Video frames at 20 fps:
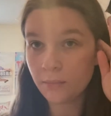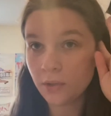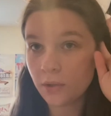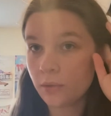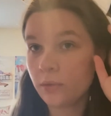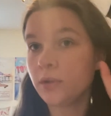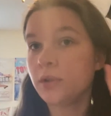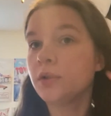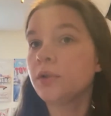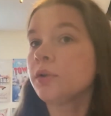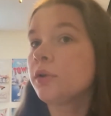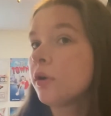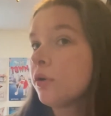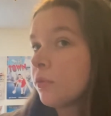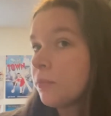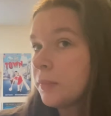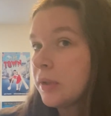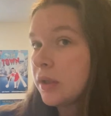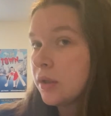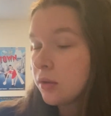going to go
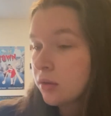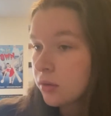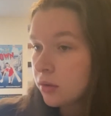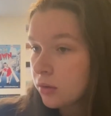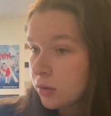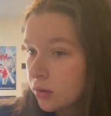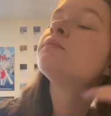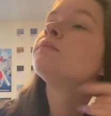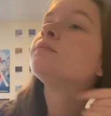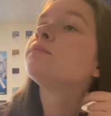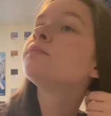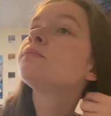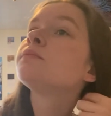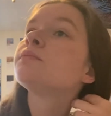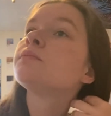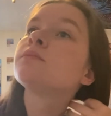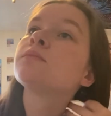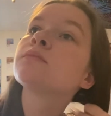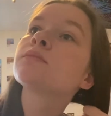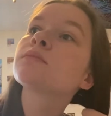meet
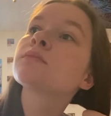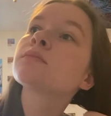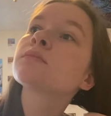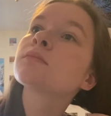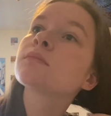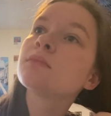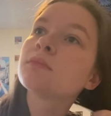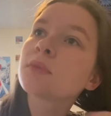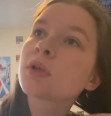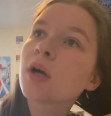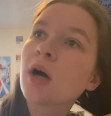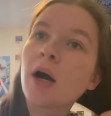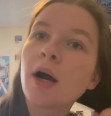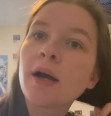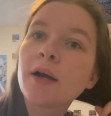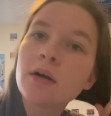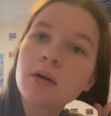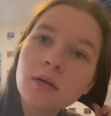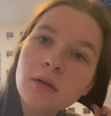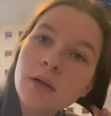
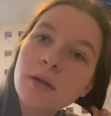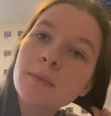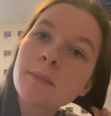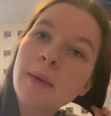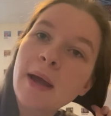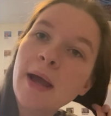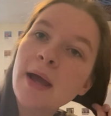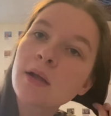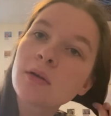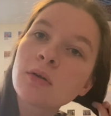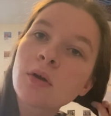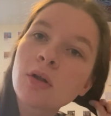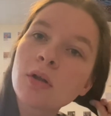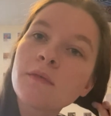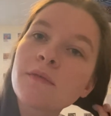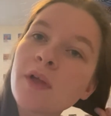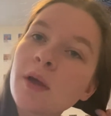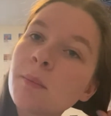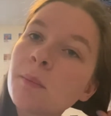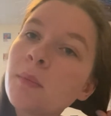Kyle and Matt and all of
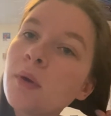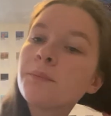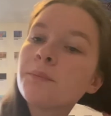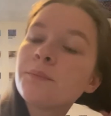them